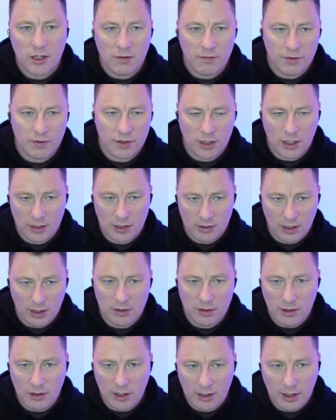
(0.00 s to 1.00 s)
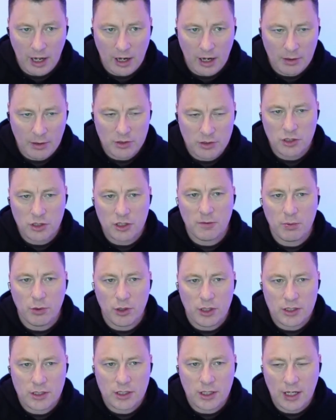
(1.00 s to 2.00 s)
and like how much are you going to
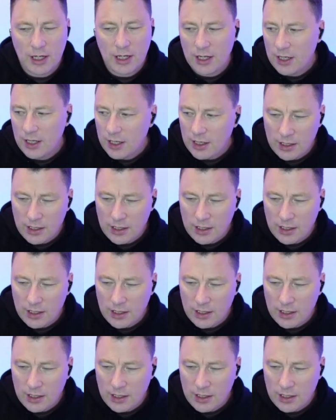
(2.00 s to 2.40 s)
put into that,